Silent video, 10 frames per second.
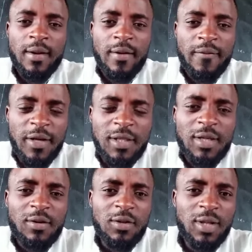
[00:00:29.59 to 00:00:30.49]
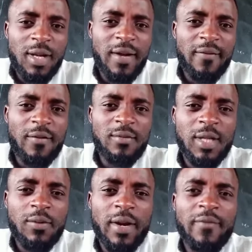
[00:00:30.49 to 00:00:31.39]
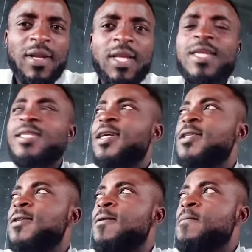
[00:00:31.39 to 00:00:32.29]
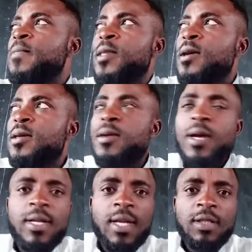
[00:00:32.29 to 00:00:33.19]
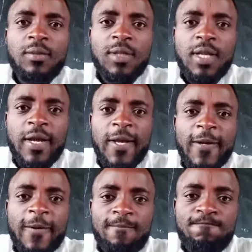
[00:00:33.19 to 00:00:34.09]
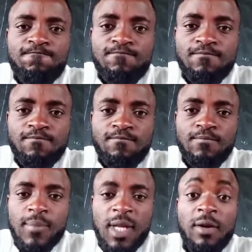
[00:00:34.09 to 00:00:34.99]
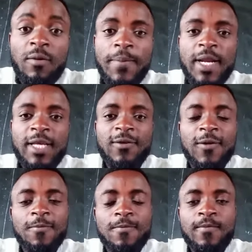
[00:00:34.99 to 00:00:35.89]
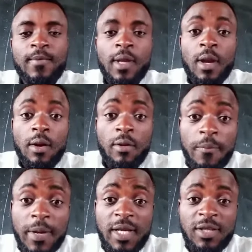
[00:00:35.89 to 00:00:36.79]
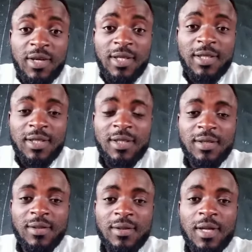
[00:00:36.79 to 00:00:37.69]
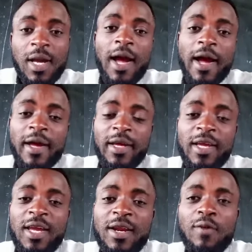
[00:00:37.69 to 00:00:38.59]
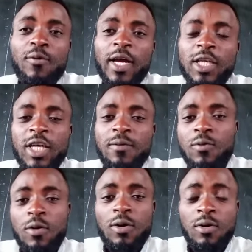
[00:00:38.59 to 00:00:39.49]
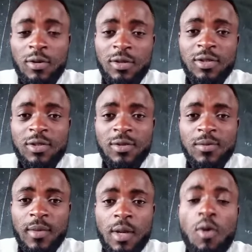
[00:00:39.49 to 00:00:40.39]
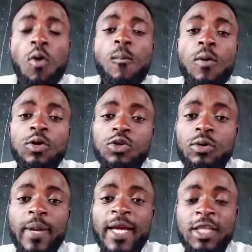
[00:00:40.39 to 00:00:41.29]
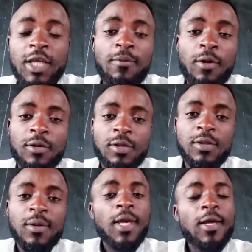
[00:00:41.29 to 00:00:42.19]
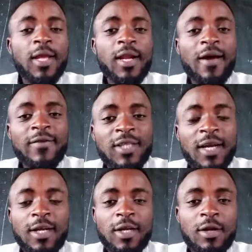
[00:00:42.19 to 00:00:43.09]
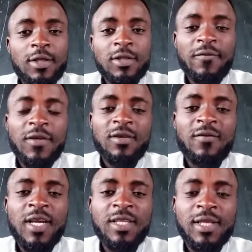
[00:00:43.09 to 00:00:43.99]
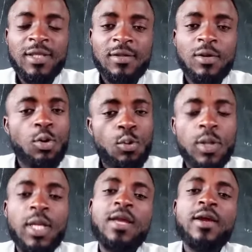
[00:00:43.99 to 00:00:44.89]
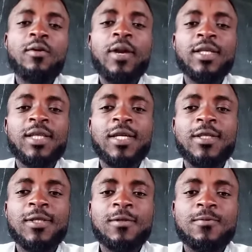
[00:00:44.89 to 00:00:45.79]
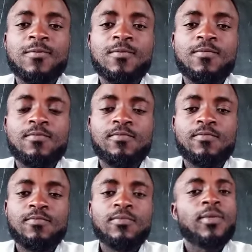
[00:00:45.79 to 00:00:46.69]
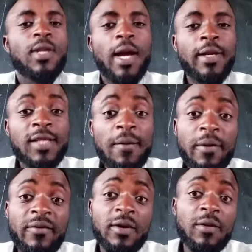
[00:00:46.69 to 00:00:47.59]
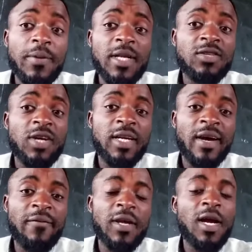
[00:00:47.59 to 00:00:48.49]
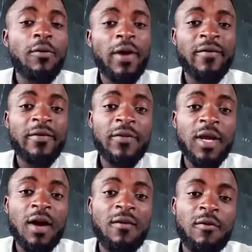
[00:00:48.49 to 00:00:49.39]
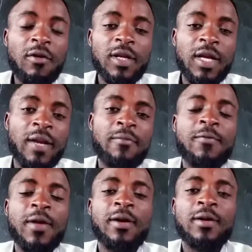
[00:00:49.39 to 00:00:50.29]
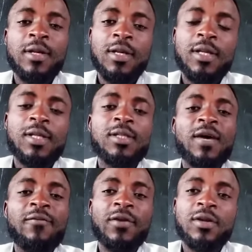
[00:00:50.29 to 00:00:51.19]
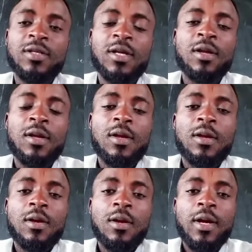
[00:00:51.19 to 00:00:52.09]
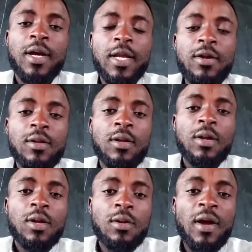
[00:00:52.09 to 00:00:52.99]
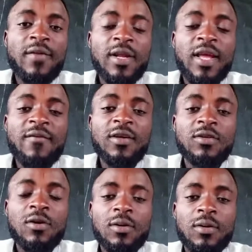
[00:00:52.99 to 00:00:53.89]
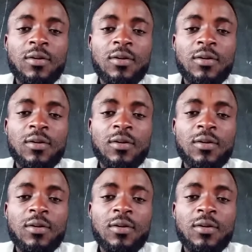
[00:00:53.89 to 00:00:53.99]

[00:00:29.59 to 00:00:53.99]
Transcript: The first erosional landforms that we have in the desert, you can take something like a rock pedestal. Rock pedestals are irregular shaped rocks or mushroom-like shaped rocks that are standing on the surface of deserts with irregular sides. An example of a rock pedestal in Africa, we have the Finger of God in Namibia, in South Africa. And then you have the Devil's Rock.